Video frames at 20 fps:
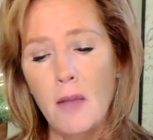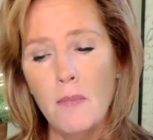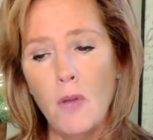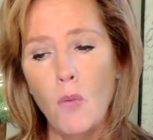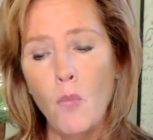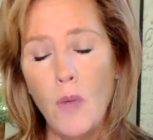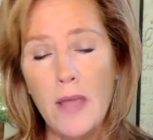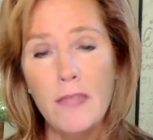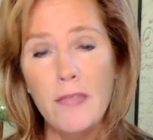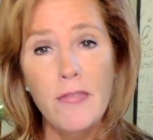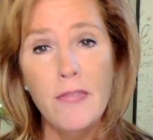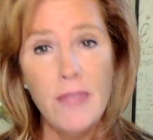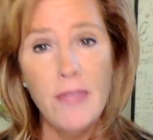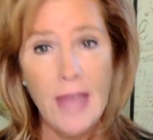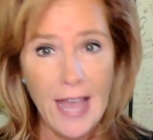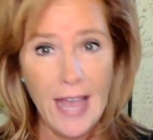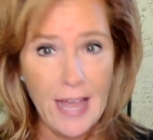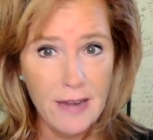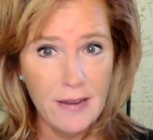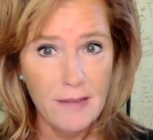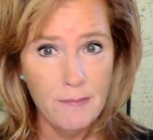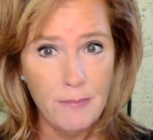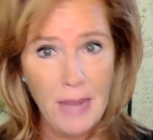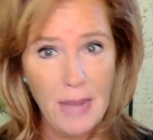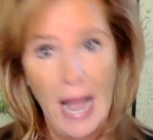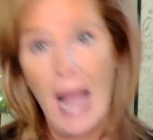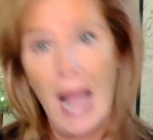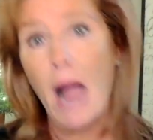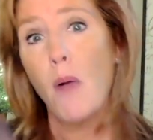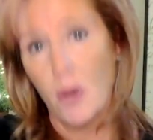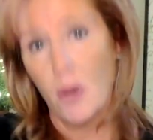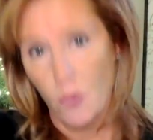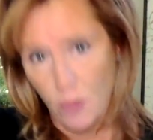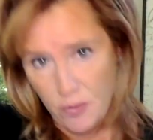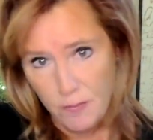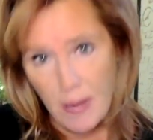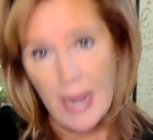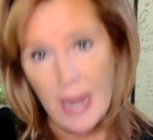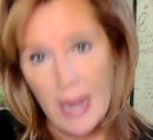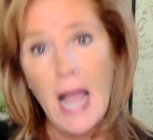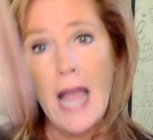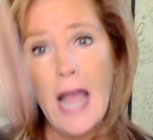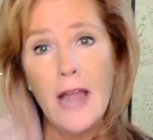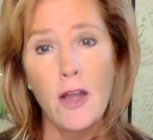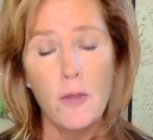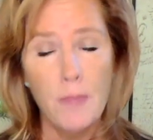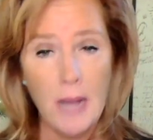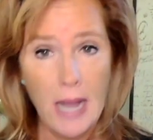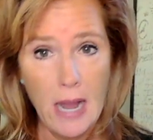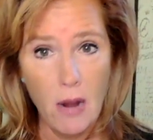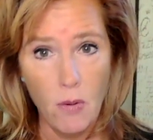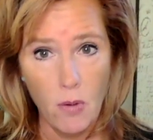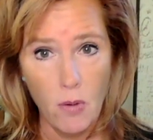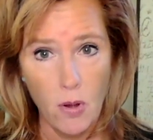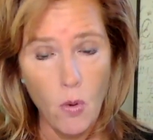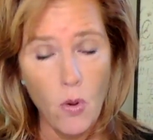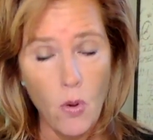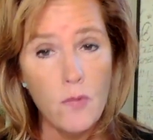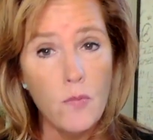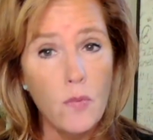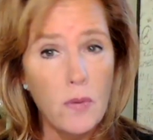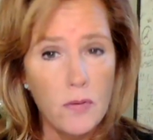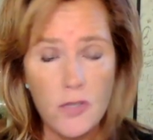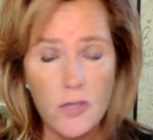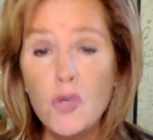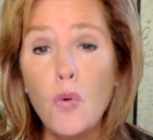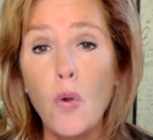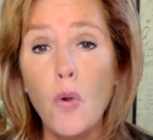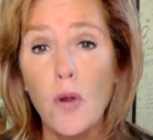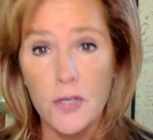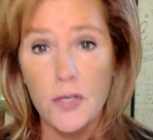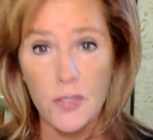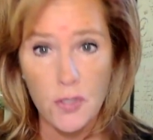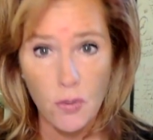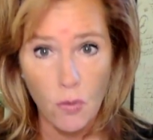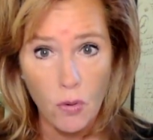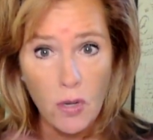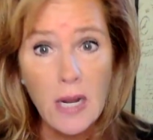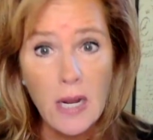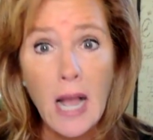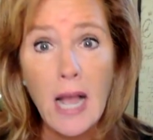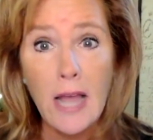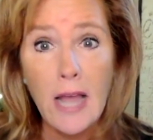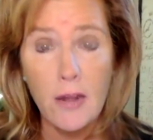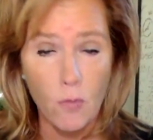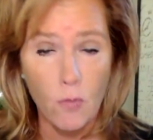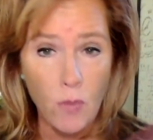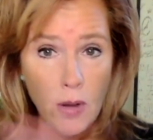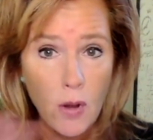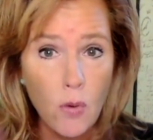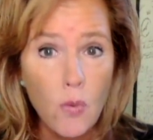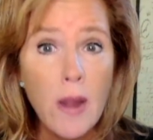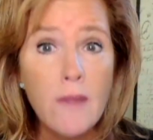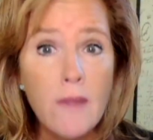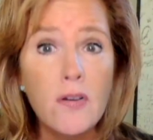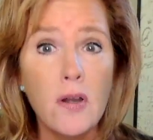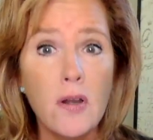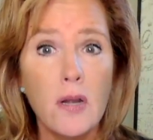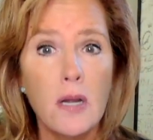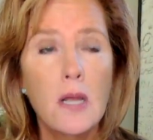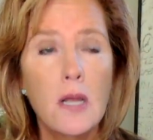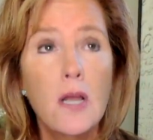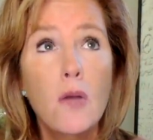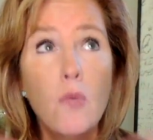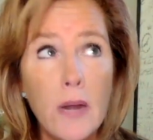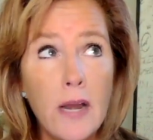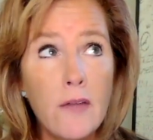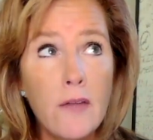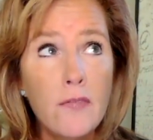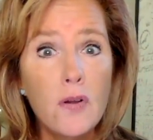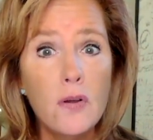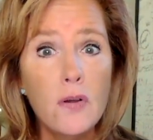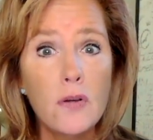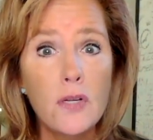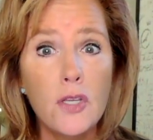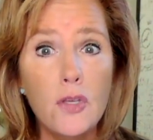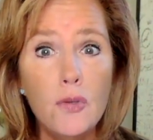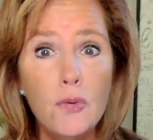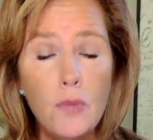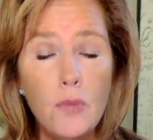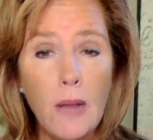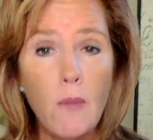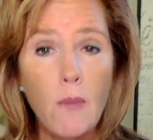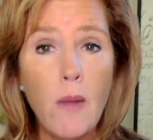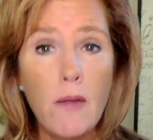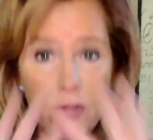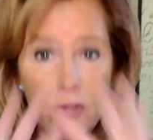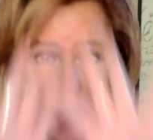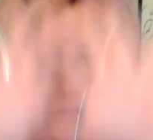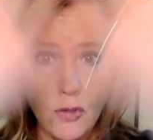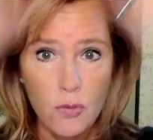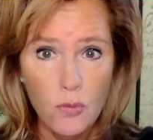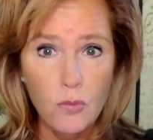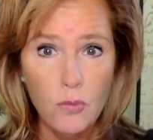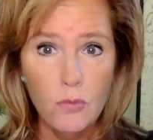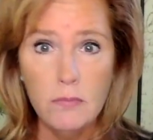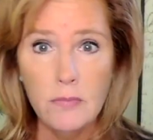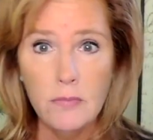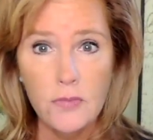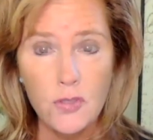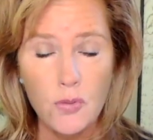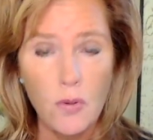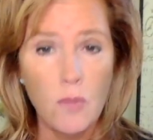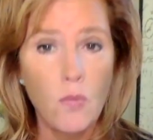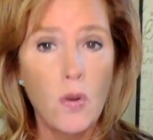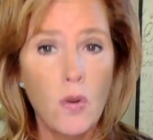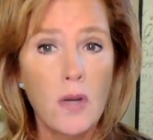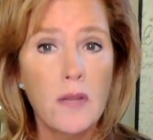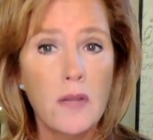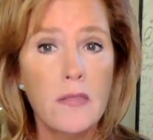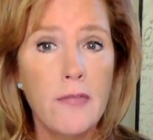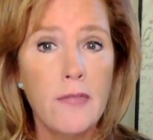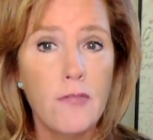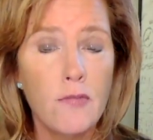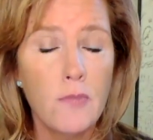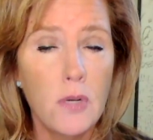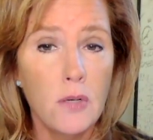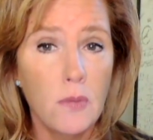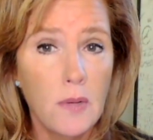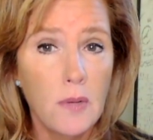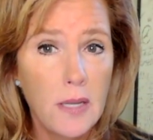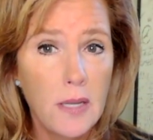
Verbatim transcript: with that power, with my higher power or source or God or however you sort of work that through.